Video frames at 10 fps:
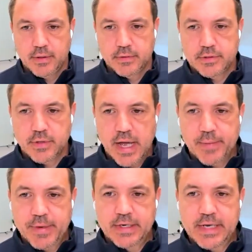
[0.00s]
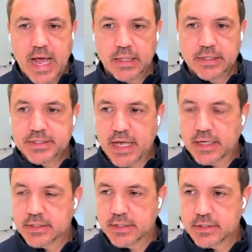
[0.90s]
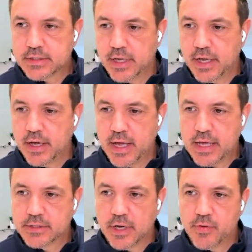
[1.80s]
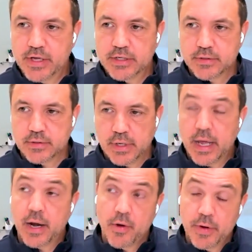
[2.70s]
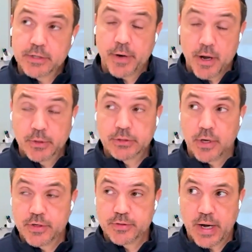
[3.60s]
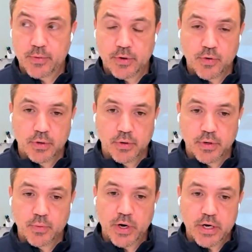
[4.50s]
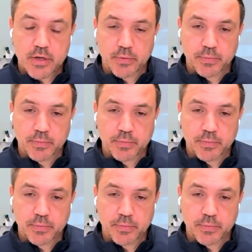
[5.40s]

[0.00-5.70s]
So I'm in Dallas, Texas, as always, not always, but almost always when I record. Lauren, where are you?